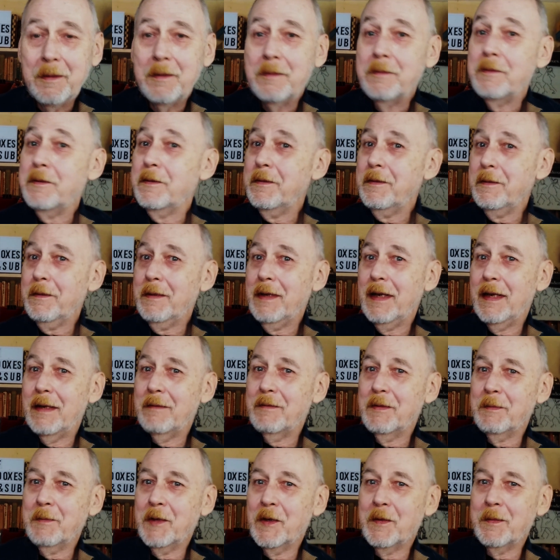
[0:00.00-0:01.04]
Do you have
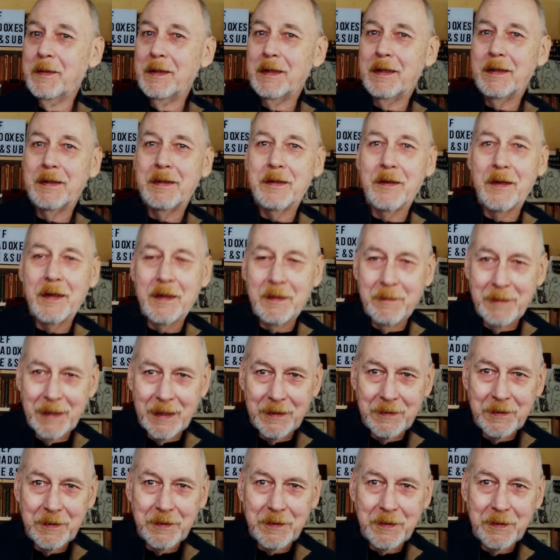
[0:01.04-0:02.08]
a moment to talk
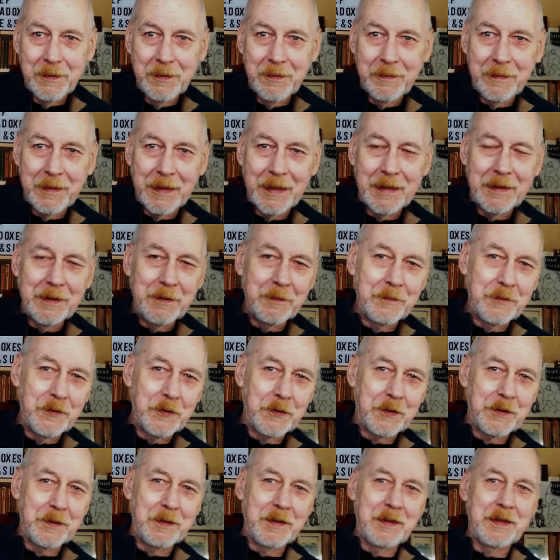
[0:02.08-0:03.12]
about the true fight of
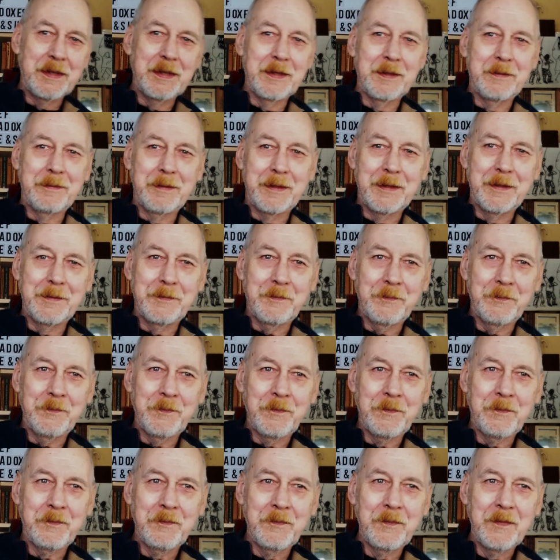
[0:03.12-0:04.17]
George Silver?
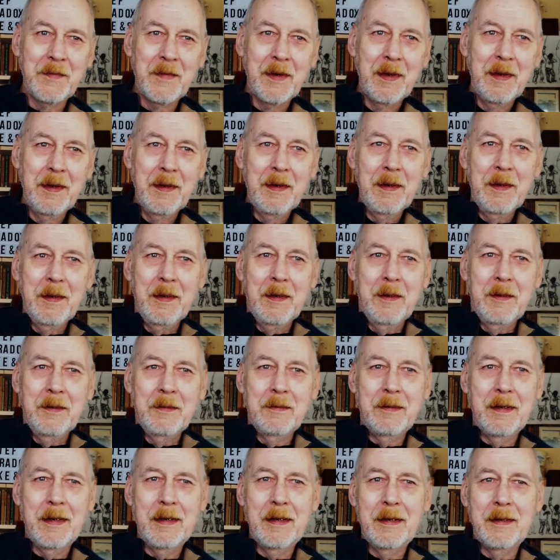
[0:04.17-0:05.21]

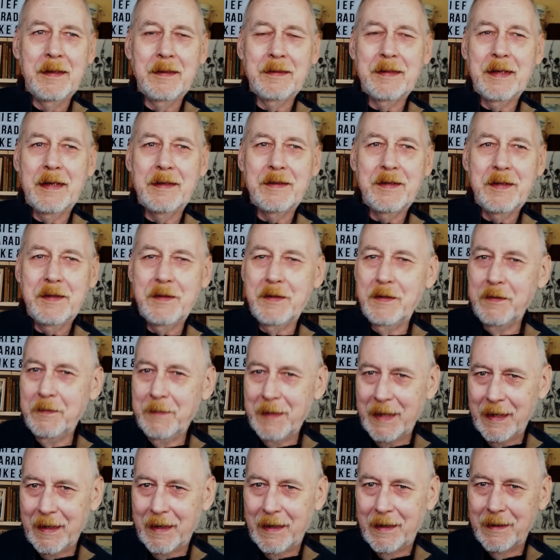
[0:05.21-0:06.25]
Well, that's too
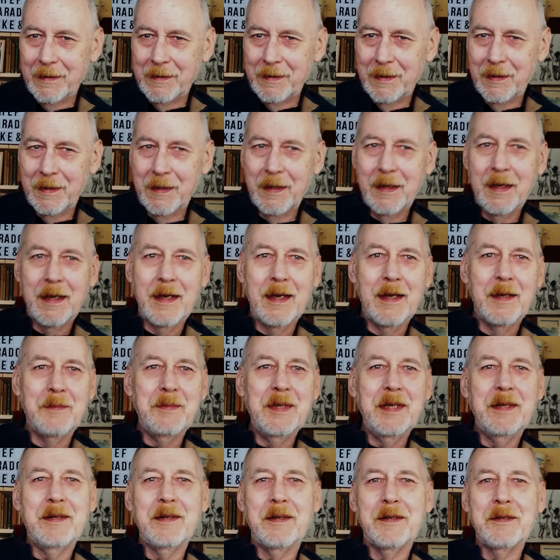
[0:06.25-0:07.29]
bad,
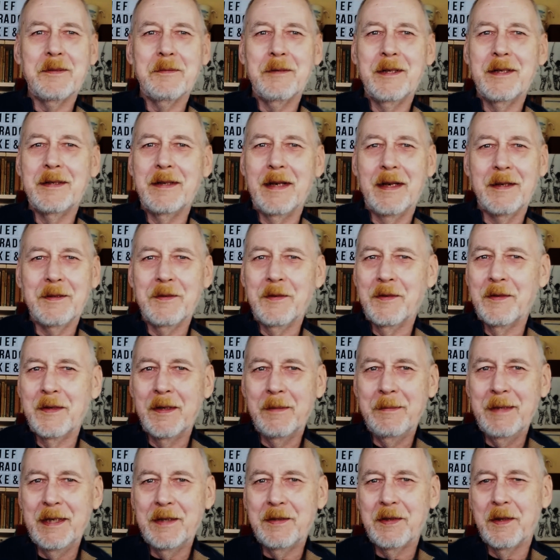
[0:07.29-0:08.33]
because we're not going to
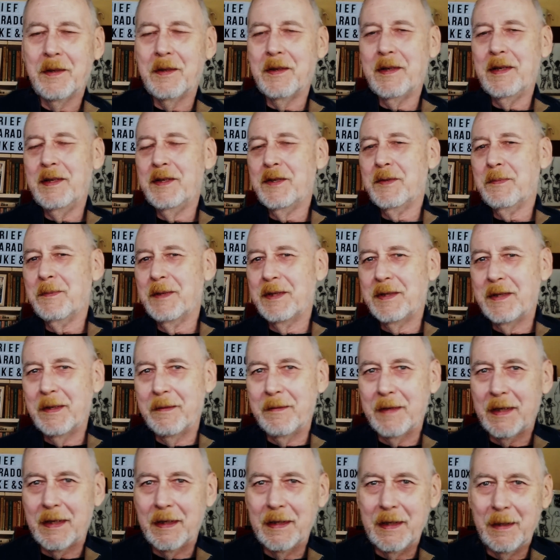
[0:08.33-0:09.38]
be talking
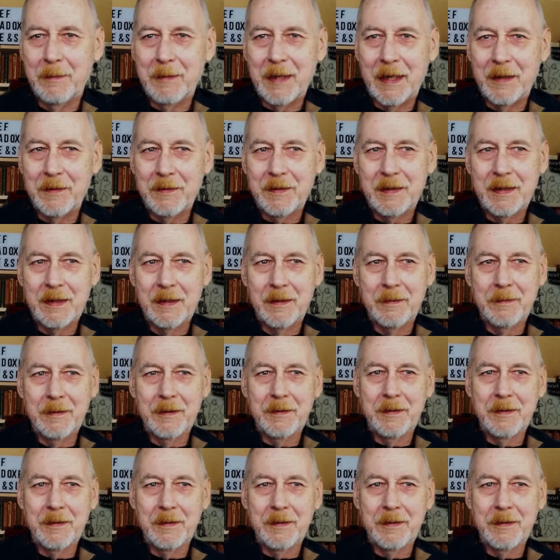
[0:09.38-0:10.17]
specifically about Silver